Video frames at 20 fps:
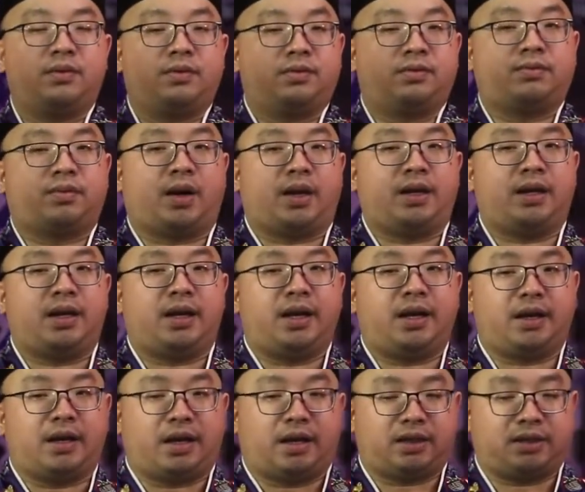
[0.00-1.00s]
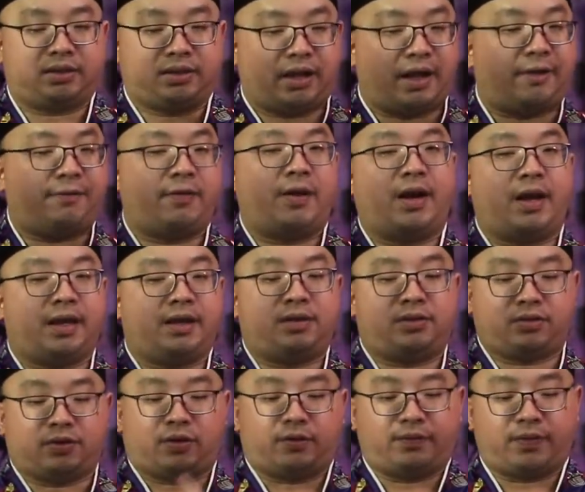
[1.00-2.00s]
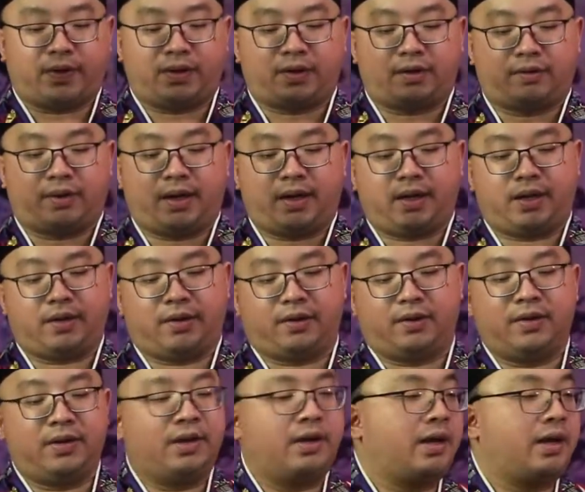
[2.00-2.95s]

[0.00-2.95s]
left hand short finger right here.